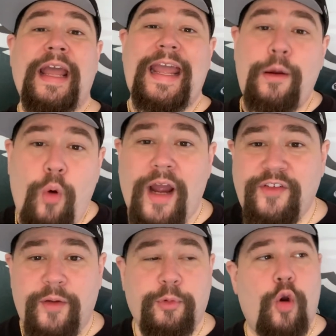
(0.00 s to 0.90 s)
He
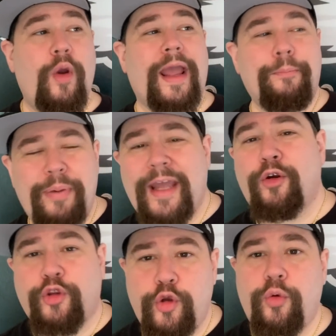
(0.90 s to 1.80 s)
winds up going a
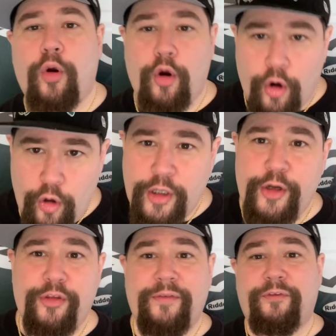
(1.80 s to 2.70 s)
pick or two
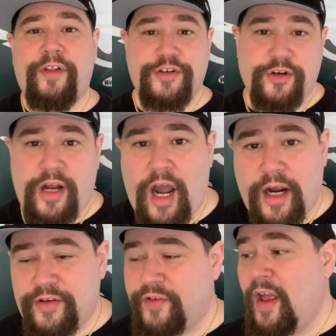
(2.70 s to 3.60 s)
earlier than Fletcher
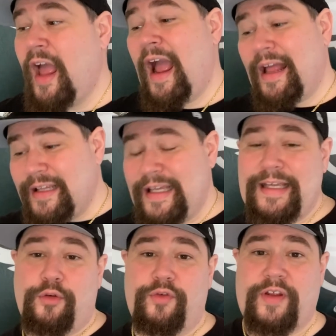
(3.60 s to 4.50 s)
Cox, and the
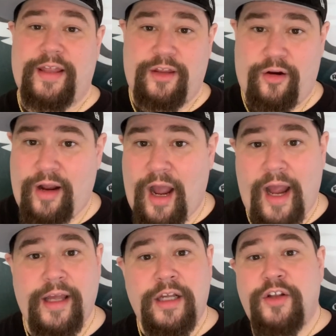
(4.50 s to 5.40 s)
Eagles get their guy.